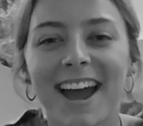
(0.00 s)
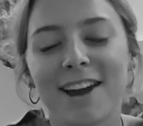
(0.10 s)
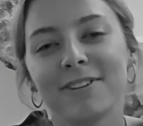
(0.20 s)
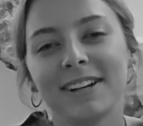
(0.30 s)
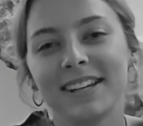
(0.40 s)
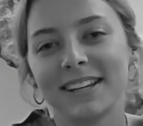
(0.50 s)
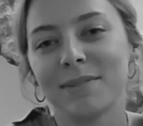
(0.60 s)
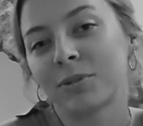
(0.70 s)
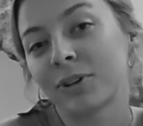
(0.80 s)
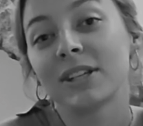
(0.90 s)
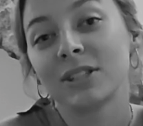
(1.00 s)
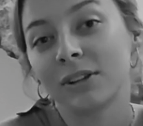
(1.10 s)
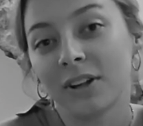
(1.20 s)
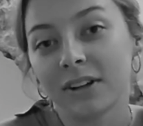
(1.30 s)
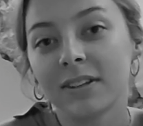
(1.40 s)
I really progressed
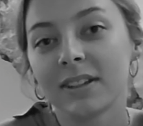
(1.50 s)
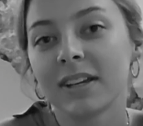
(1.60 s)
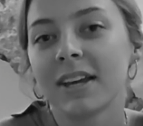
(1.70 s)
a lot,